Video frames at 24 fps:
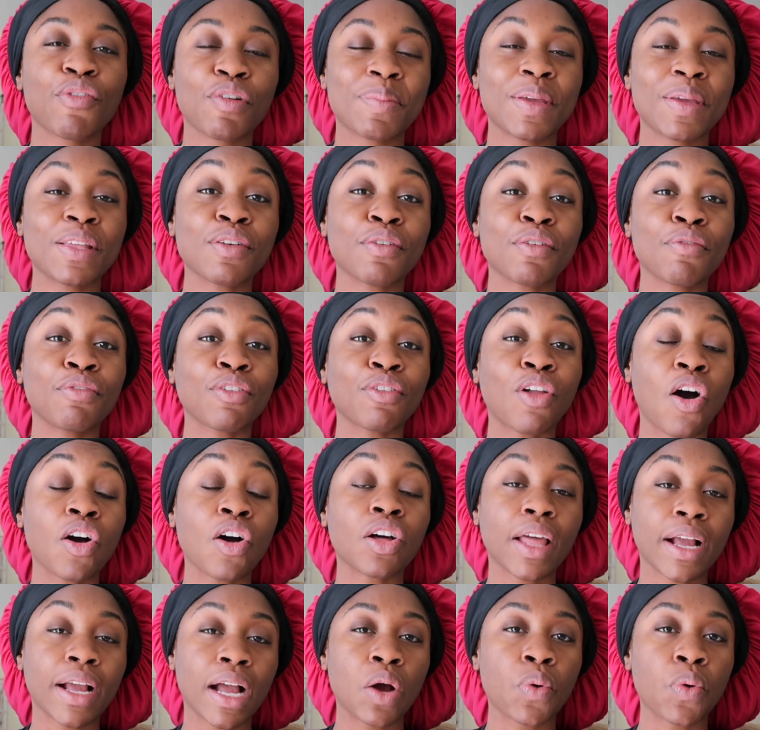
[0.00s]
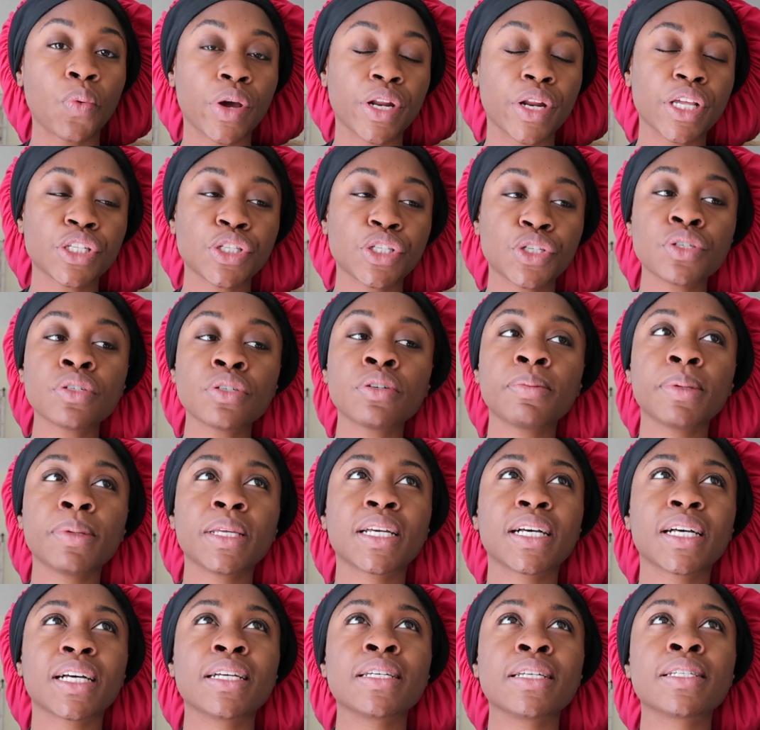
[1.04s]
for me to vlog like I wanted to
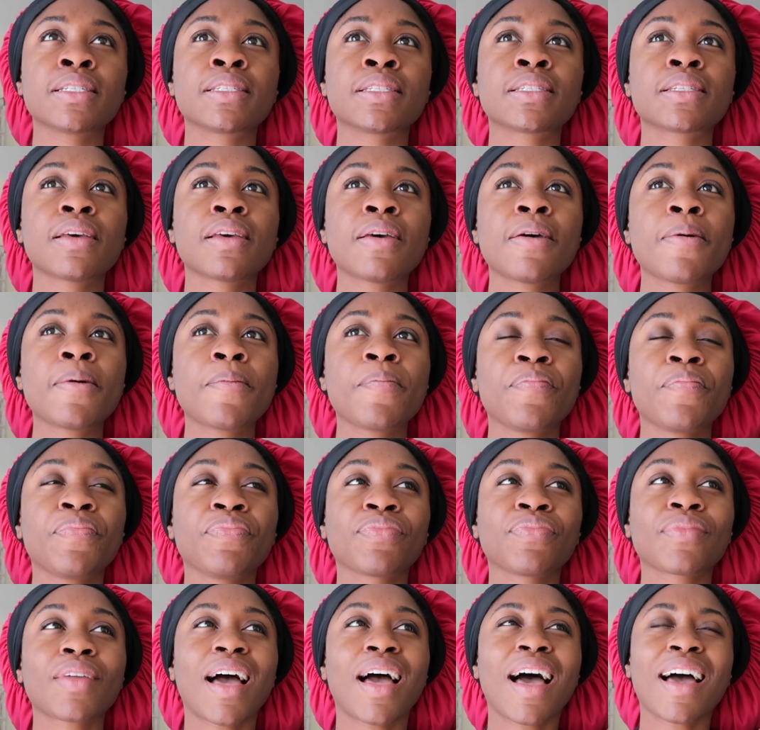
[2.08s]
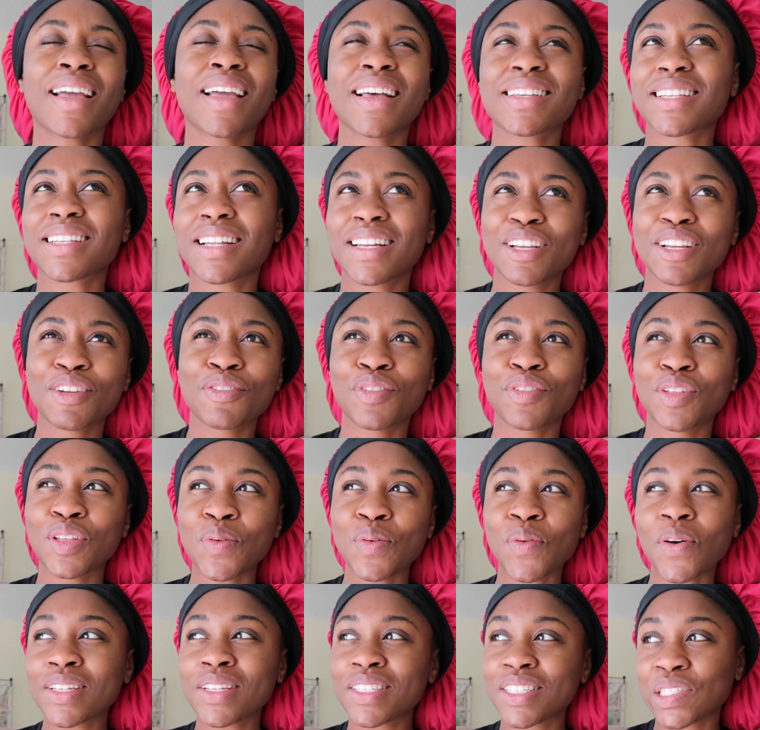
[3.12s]
because I guess I didn't really
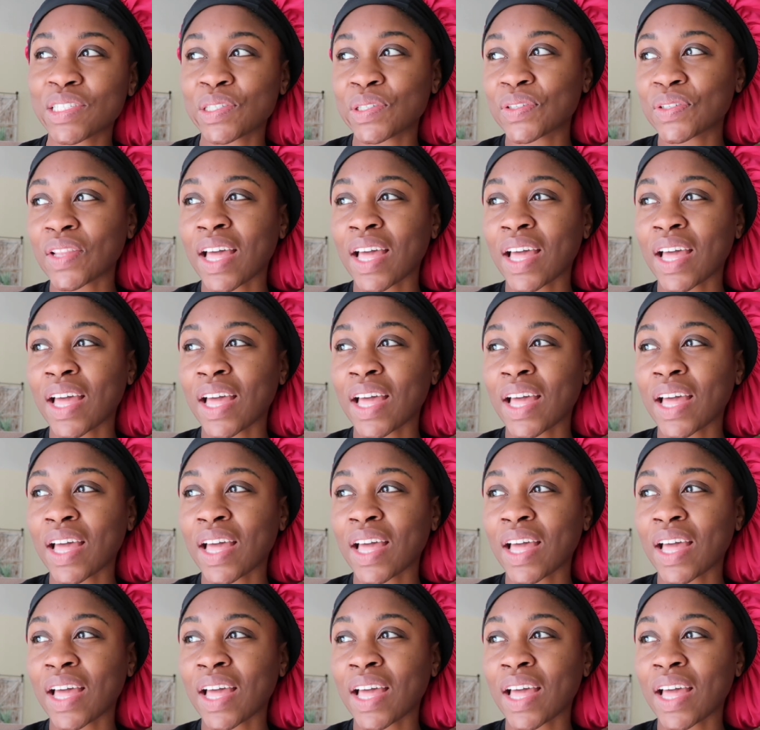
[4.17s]
want to.